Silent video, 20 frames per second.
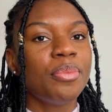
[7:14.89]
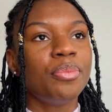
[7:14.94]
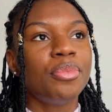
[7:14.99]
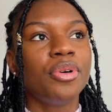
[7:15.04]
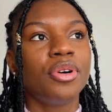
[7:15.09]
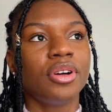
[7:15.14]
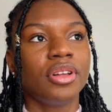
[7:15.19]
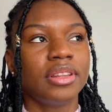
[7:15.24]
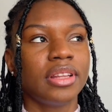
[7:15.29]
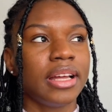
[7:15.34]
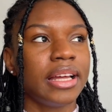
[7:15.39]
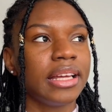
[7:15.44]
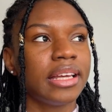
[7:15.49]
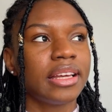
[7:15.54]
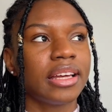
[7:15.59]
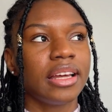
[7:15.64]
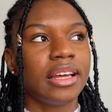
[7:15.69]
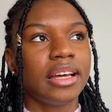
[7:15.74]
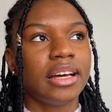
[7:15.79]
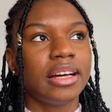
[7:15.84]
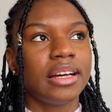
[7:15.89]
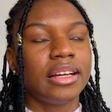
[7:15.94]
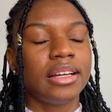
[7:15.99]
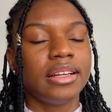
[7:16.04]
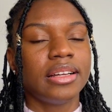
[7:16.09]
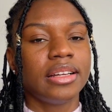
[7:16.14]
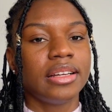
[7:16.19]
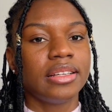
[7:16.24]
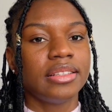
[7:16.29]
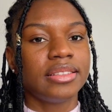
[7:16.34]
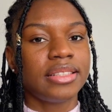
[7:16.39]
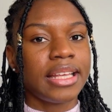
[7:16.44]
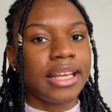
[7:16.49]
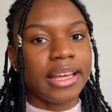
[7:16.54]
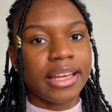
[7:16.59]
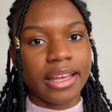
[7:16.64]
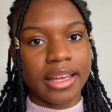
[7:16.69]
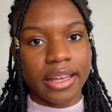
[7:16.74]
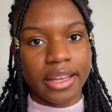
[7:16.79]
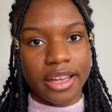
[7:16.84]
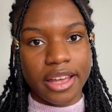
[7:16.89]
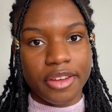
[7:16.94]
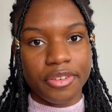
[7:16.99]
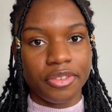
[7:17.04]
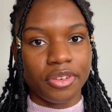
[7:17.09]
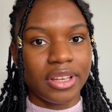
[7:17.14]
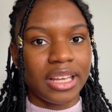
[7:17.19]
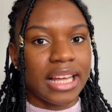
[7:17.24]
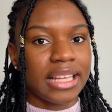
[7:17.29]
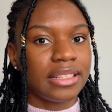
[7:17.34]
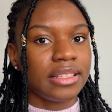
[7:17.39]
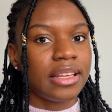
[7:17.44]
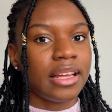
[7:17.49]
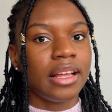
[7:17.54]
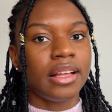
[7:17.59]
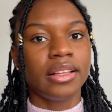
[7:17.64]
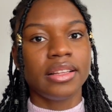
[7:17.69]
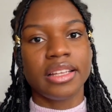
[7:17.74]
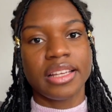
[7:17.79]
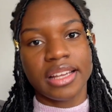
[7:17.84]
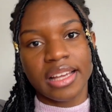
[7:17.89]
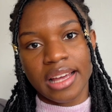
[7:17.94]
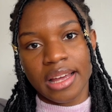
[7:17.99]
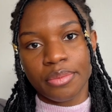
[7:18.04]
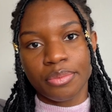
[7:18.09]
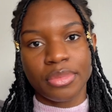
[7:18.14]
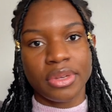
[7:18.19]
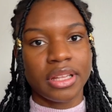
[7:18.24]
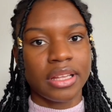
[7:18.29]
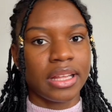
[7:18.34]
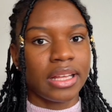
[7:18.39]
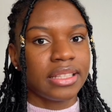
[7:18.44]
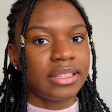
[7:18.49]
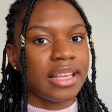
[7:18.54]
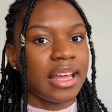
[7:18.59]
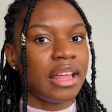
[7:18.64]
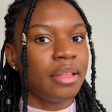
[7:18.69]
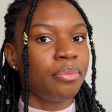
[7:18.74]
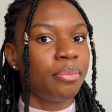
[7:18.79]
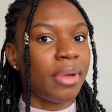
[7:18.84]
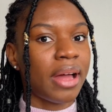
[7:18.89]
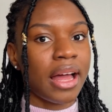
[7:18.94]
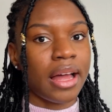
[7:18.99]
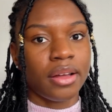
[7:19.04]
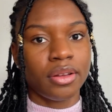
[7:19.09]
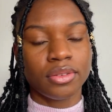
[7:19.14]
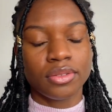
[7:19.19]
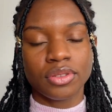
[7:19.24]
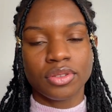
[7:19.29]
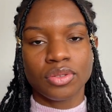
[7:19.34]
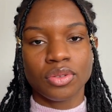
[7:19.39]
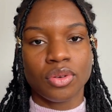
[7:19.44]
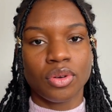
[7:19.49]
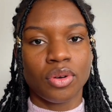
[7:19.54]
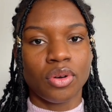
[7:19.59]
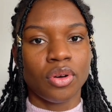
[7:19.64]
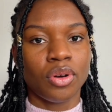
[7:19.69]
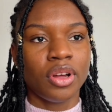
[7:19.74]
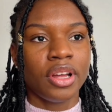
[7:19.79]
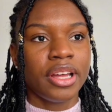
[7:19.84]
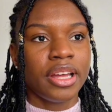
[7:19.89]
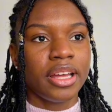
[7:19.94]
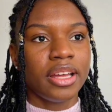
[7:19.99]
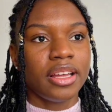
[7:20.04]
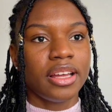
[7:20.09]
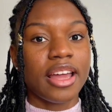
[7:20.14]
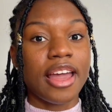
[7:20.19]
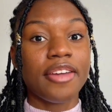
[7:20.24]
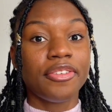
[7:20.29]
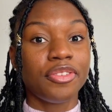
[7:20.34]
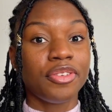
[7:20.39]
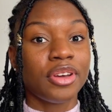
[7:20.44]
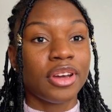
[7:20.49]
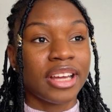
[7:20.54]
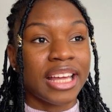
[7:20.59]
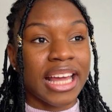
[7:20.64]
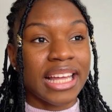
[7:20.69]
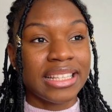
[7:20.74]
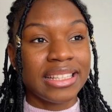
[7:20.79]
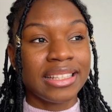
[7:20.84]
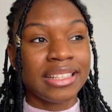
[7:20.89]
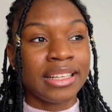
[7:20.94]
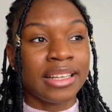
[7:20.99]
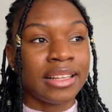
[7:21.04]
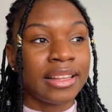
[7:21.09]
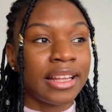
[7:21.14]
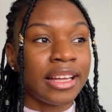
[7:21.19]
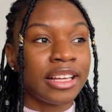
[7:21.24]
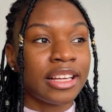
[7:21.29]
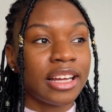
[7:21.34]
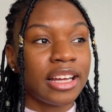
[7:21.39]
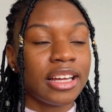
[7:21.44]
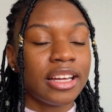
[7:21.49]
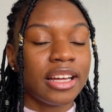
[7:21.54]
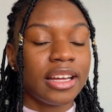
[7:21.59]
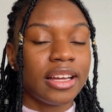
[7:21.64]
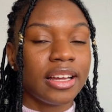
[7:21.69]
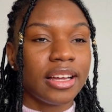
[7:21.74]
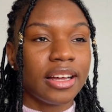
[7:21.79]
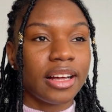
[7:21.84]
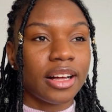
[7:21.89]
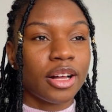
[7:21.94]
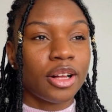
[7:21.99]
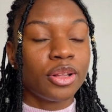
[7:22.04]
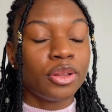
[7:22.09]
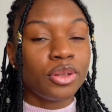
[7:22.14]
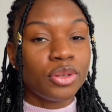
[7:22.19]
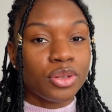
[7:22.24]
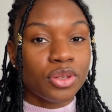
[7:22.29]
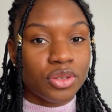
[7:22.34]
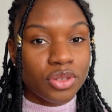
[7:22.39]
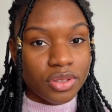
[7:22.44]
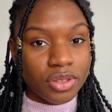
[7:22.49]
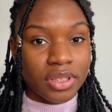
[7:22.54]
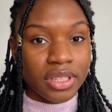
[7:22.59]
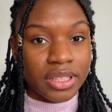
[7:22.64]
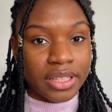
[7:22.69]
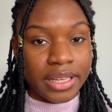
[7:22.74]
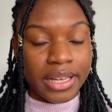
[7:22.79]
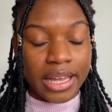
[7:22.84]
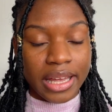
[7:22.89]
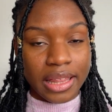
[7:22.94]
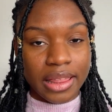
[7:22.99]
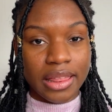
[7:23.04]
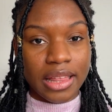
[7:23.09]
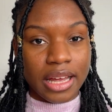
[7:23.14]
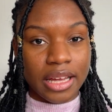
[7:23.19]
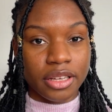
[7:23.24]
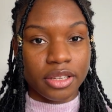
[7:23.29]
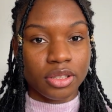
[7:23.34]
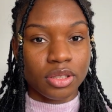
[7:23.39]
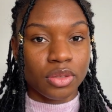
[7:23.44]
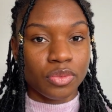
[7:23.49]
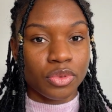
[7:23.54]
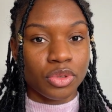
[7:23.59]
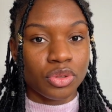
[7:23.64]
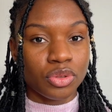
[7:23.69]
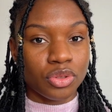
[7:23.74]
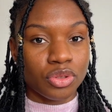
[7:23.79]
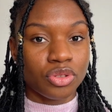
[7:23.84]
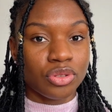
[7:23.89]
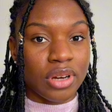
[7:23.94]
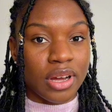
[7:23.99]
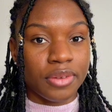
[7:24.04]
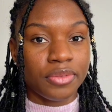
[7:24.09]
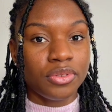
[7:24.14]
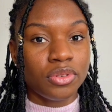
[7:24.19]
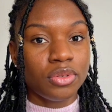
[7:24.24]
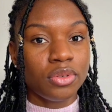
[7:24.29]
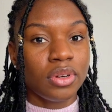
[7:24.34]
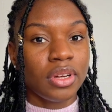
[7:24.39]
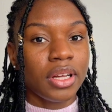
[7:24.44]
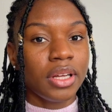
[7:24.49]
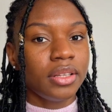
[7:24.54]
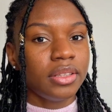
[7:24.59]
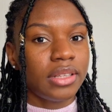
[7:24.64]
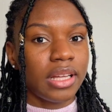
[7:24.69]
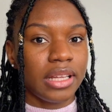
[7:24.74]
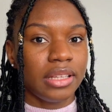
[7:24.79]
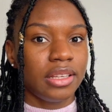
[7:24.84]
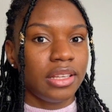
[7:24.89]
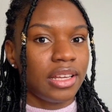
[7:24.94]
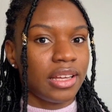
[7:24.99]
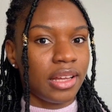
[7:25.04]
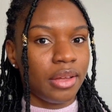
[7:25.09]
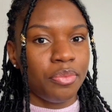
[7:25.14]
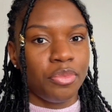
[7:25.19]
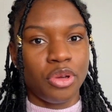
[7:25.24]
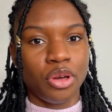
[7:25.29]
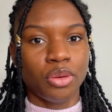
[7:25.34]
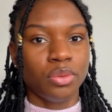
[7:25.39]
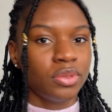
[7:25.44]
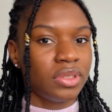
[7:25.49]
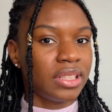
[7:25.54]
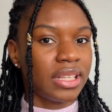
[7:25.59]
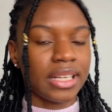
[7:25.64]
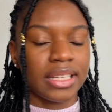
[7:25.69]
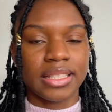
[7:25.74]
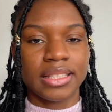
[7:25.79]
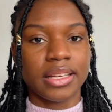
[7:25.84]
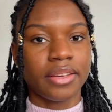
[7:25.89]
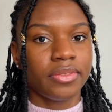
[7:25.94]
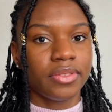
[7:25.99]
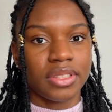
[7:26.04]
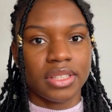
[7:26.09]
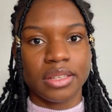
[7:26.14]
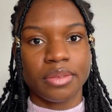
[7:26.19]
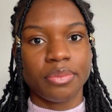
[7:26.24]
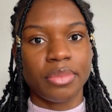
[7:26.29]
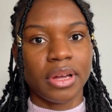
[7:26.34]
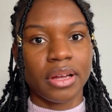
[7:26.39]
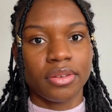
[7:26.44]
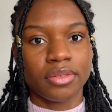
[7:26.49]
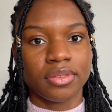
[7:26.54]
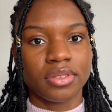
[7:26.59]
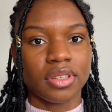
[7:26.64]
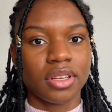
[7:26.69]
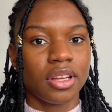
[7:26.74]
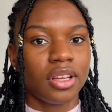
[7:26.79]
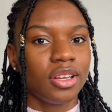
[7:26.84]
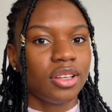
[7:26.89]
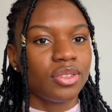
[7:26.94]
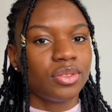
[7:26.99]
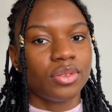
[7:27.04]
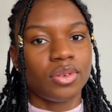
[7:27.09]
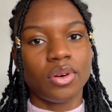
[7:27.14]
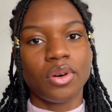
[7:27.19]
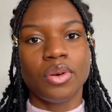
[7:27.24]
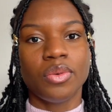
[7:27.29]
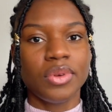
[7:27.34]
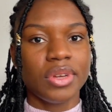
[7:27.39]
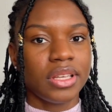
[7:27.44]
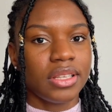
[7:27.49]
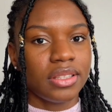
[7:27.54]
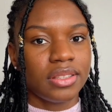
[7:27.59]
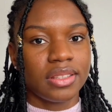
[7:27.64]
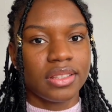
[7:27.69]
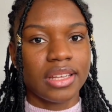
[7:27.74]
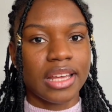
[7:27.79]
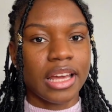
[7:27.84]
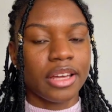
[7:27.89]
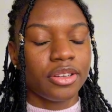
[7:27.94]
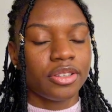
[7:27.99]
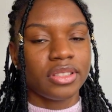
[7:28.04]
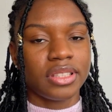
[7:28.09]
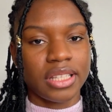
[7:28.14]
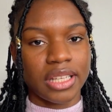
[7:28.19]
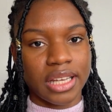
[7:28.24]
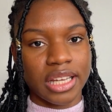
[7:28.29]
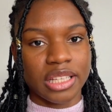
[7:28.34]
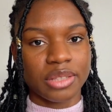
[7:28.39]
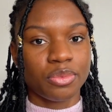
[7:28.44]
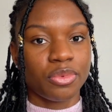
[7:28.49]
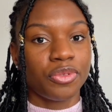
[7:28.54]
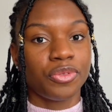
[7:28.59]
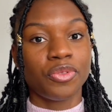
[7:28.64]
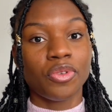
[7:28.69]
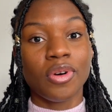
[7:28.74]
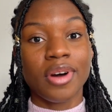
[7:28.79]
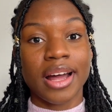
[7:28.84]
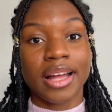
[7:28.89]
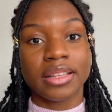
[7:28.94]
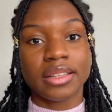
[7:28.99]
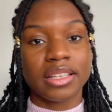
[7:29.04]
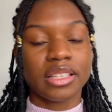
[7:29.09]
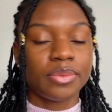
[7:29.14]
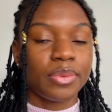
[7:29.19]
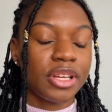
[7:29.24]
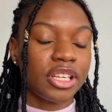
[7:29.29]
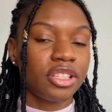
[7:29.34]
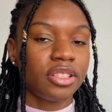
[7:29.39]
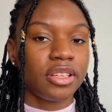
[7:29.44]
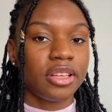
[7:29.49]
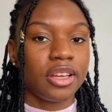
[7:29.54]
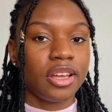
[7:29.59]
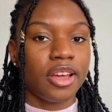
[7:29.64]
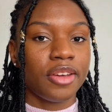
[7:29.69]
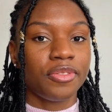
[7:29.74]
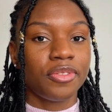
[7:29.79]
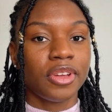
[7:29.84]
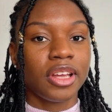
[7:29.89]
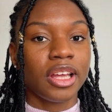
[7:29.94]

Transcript: But like a ticket, if you get it early, it can be like £10. So if you're getting it like close to the date that you're supposed to travel, then it can be up to like £17. So always get your tickets beforehand, especially if